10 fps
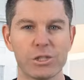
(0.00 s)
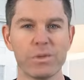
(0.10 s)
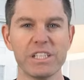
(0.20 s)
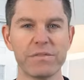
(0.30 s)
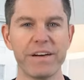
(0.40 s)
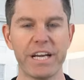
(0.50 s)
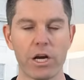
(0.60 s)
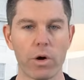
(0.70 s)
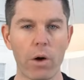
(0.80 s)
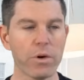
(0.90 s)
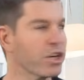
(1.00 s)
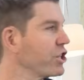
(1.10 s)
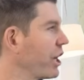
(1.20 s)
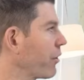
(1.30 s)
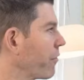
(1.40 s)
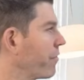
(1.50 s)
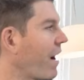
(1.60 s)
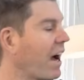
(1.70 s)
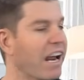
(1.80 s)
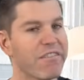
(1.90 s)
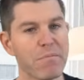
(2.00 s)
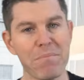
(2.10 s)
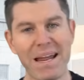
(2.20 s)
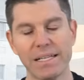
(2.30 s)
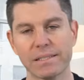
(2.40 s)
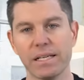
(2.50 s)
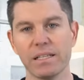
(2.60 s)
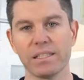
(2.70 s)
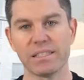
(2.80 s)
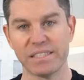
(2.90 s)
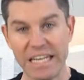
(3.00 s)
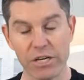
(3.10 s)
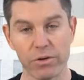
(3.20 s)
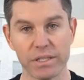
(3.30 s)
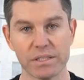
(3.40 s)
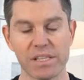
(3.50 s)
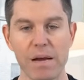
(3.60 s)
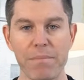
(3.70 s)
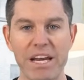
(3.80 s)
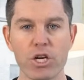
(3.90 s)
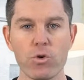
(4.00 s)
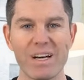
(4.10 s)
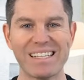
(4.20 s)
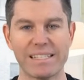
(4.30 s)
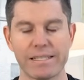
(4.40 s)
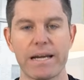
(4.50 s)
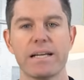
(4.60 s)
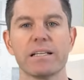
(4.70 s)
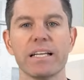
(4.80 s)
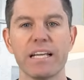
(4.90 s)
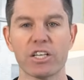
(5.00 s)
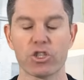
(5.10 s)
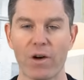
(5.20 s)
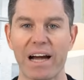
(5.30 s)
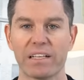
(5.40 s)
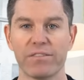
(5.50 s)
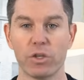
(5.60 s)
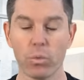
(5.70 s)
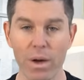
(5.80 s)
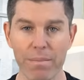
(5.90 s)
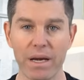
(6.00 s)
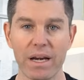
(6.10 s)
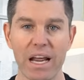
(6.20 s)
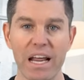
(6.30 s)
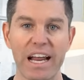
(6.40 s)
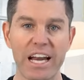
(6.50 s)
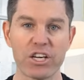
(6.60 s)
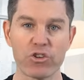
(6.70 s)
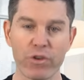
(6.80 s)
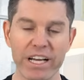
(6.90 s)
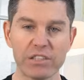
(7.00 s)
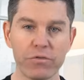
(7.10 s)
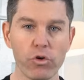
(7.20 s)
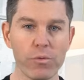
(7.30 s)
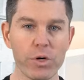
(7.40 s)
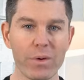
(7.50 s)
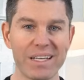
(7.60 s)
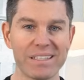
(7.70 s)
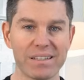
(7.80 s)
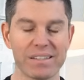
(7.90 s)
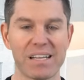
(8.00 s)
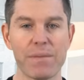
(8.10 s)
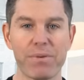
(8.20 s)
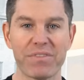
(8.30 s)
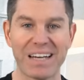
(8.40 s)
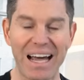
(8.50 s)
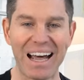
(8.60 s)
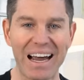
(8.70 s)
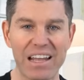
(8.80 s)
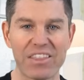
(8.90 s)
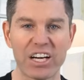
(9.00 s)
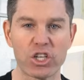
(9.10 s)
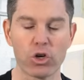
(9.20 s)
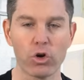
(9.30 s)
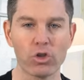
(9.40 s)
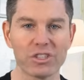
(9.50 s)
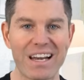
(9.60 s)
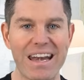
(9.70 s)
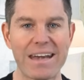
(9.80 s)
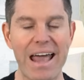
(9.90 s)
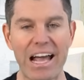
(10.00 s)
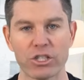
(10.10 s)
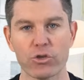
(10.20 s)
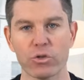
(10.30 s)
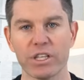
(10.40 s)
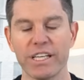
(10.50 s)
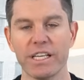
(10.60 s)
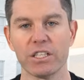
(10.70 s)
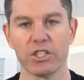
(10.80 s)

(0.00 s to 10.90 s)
So in this video, I wanna share five masculine secrets that make you insanely attractive to women and transform you into the type of guy that girls naturally